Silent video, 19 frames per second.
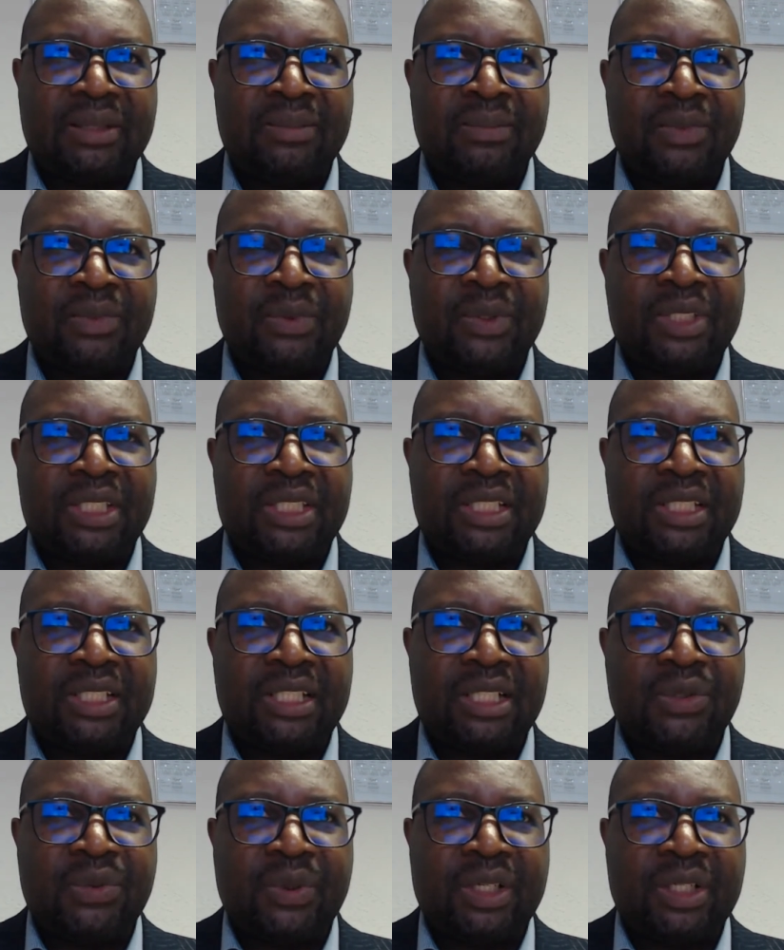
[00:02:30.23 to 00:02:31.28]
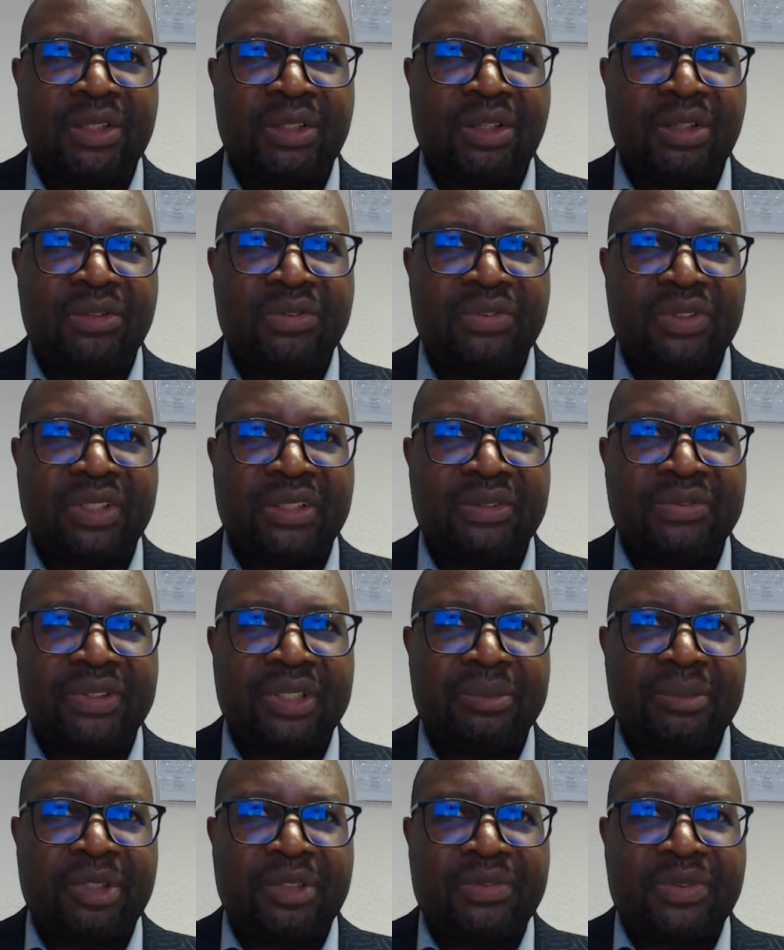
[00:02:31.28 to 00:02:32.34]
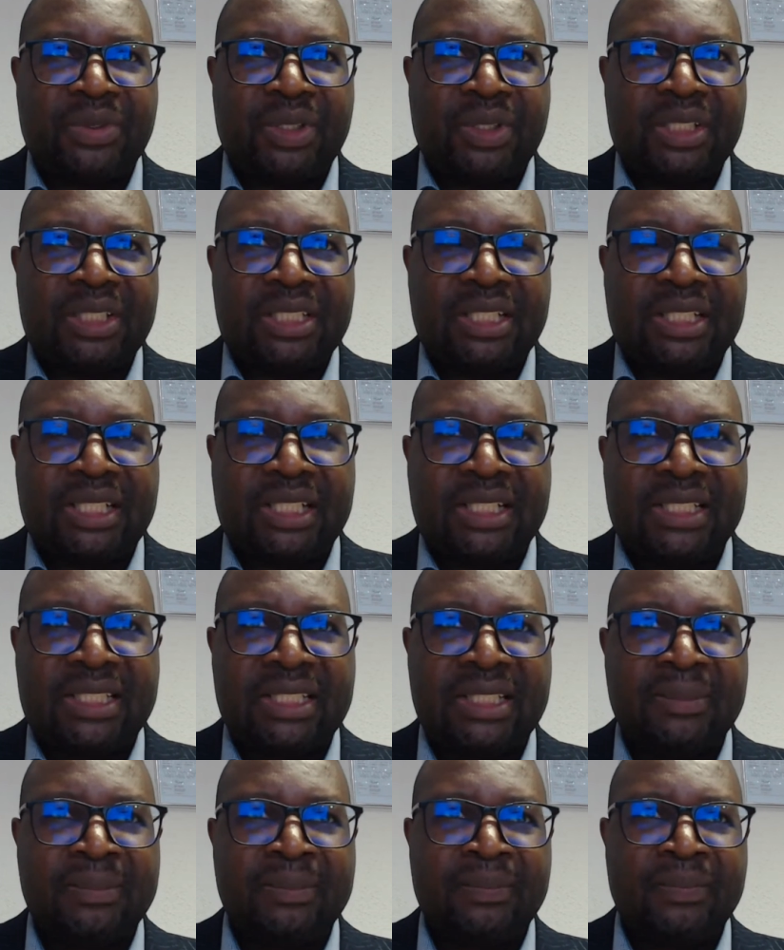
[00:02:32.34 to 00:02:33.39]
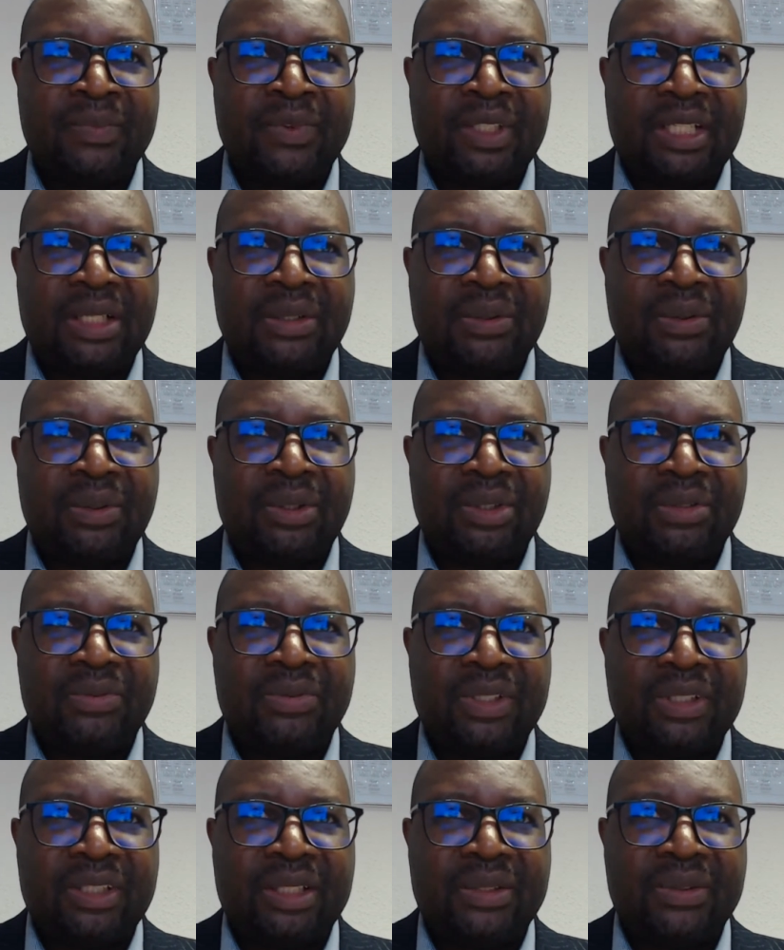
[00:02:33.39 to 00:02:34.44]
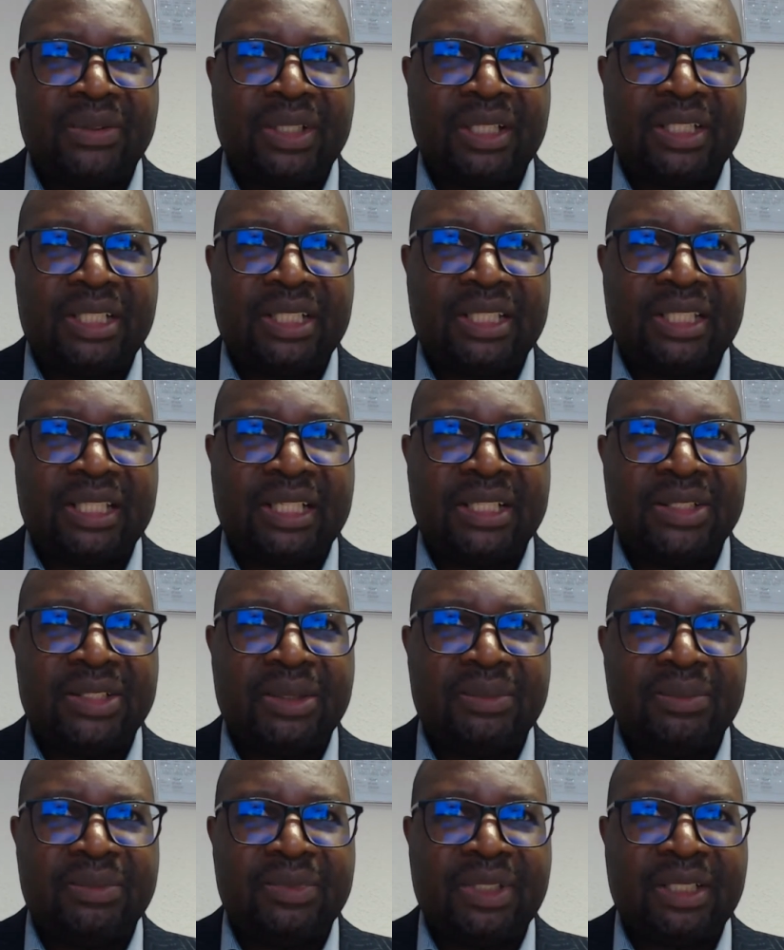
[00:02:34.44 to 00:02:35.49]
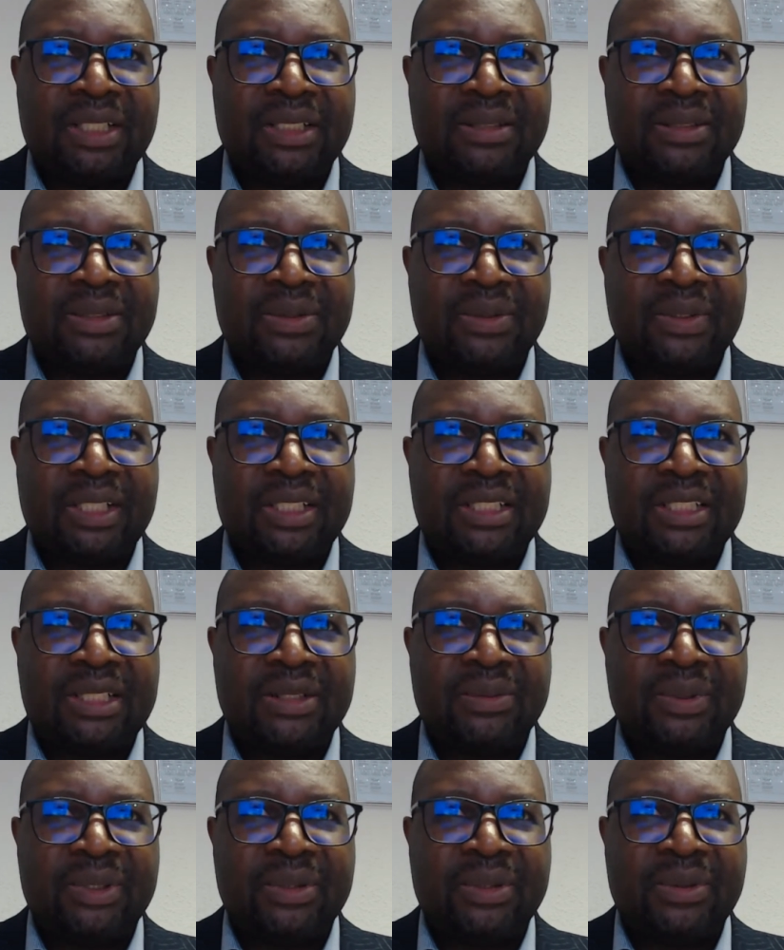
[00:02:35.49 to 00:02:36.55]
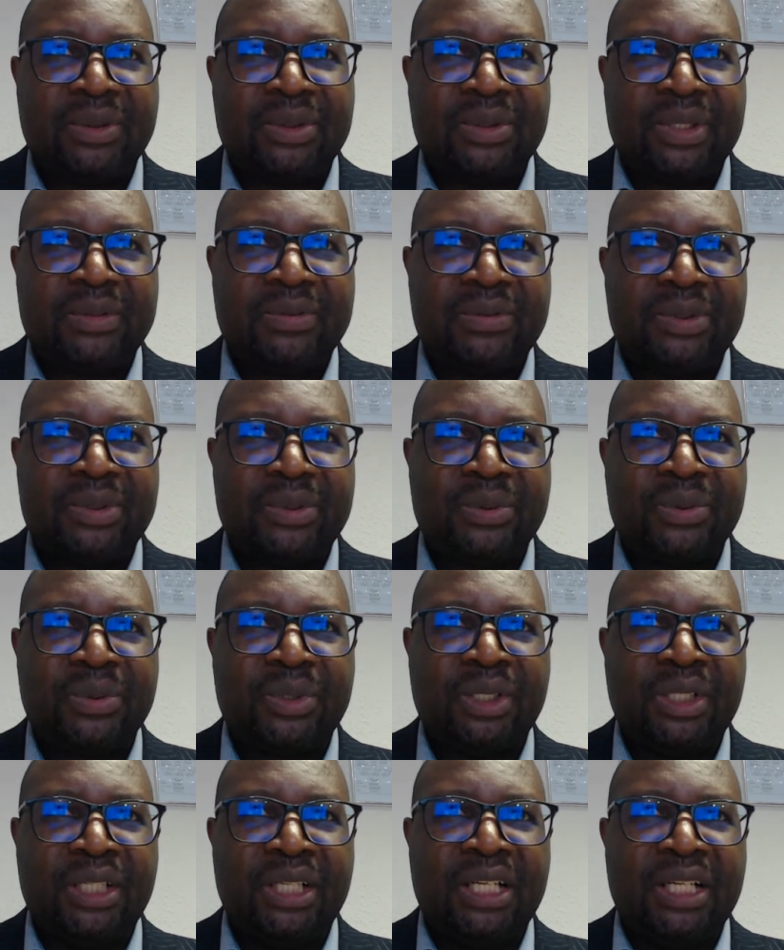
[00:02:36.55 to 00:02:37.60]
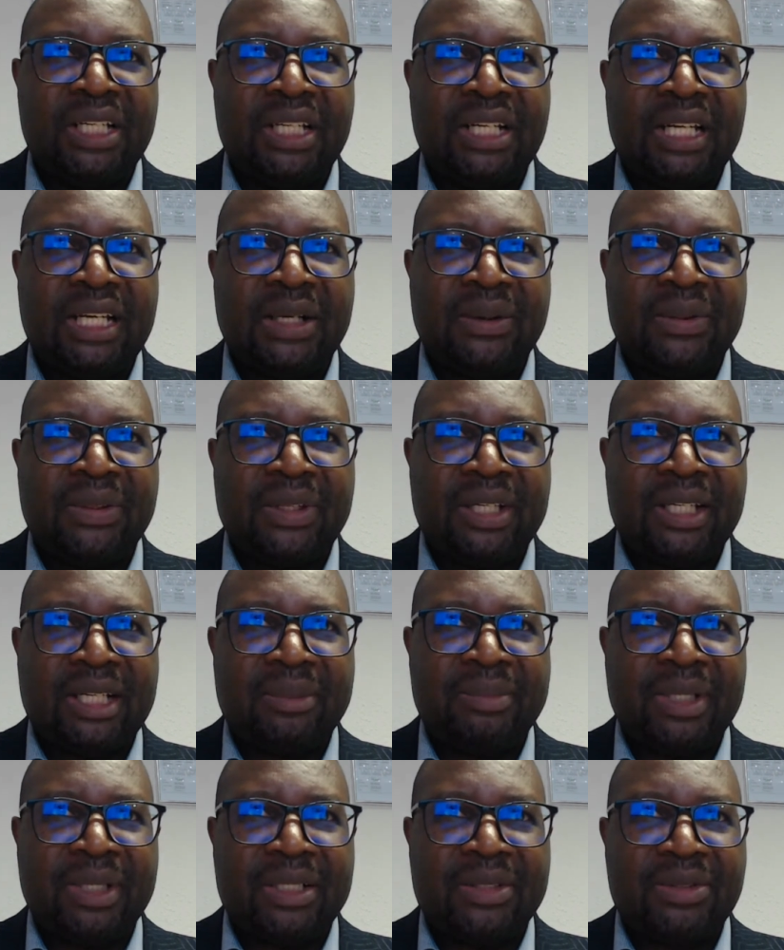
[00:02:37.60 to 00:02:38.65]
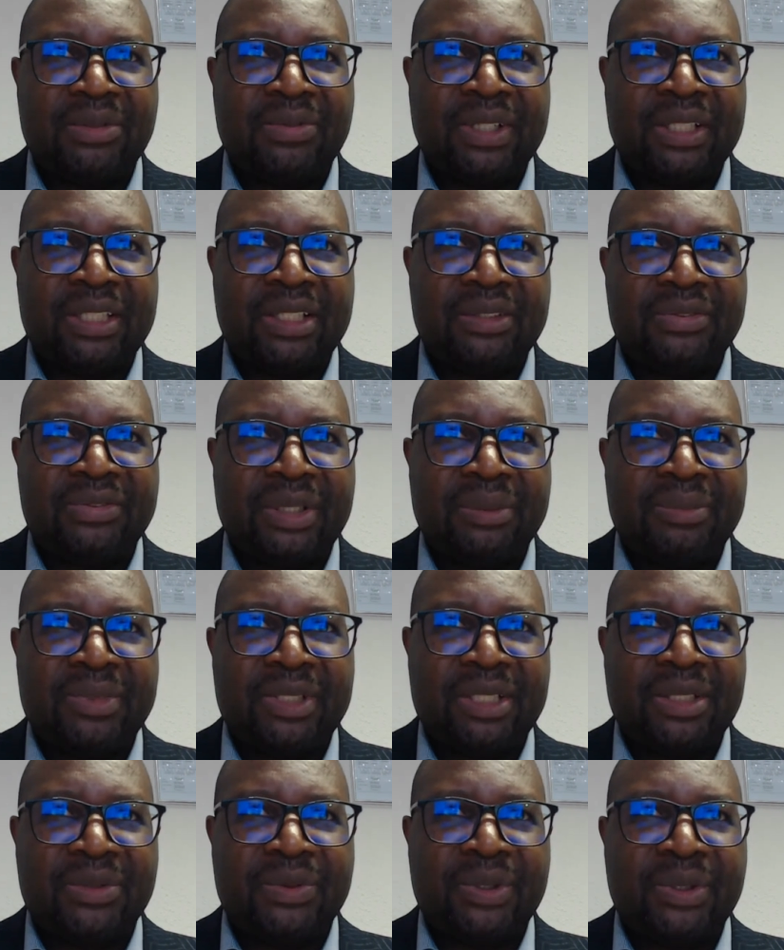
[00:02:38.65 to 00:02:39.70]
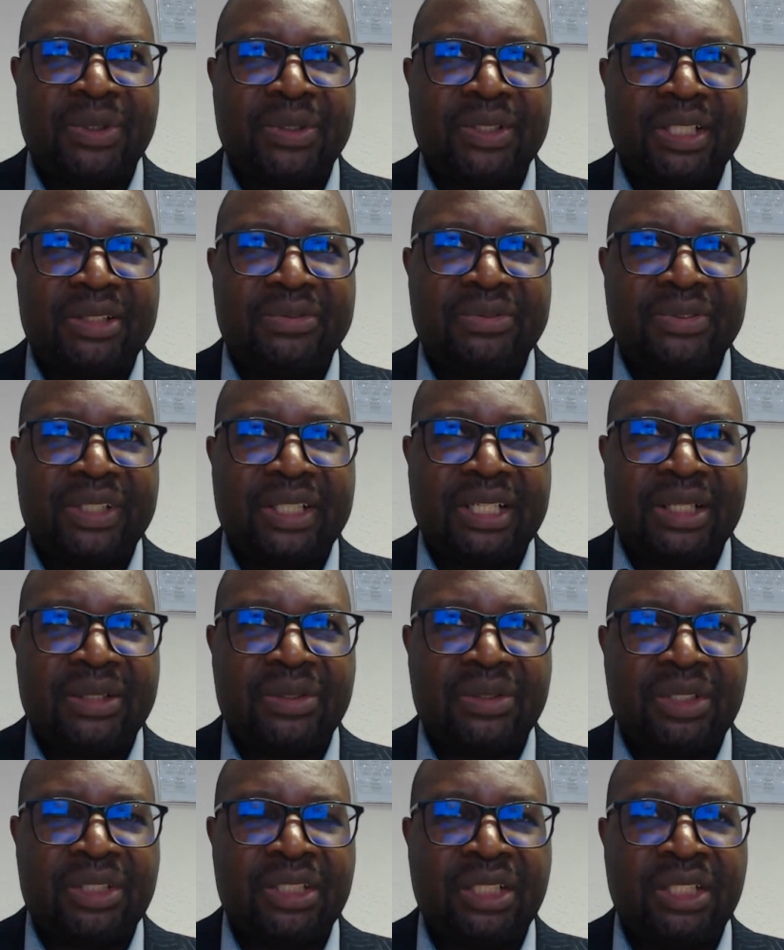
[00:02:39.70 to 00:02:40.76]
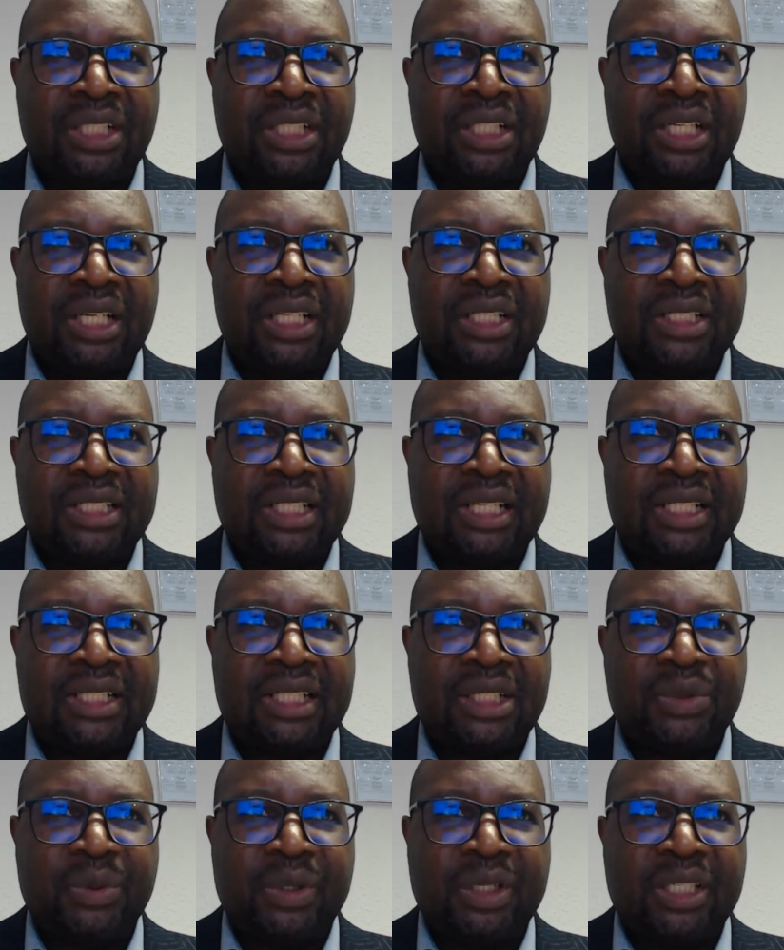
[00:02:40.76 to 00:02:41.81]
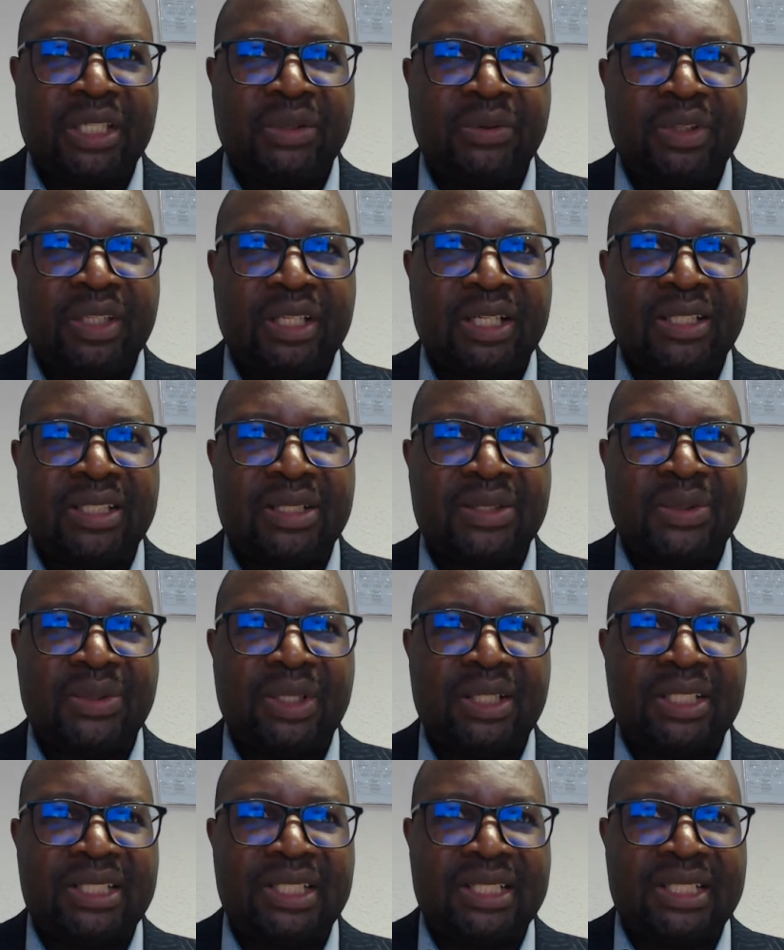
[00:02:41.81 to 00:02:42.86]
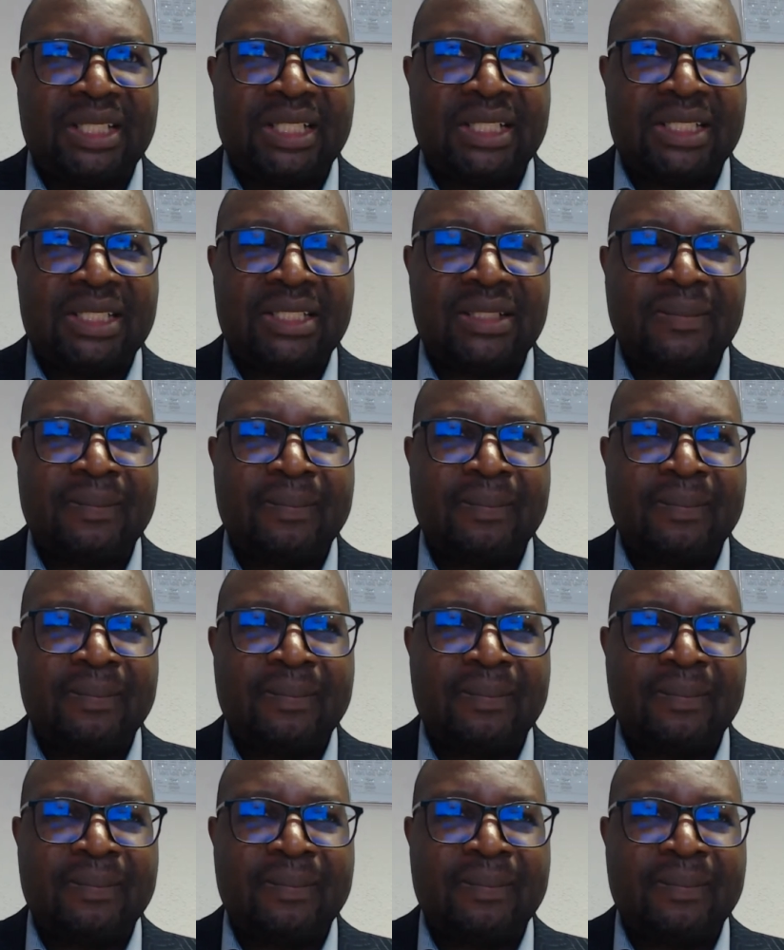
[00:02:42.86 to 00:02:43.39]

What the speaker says: which is a network of a firm of solicitors all over the United Kingdom, so that we also have to rely on the numbers of other firms as well, referrals, and networking with other solicitors.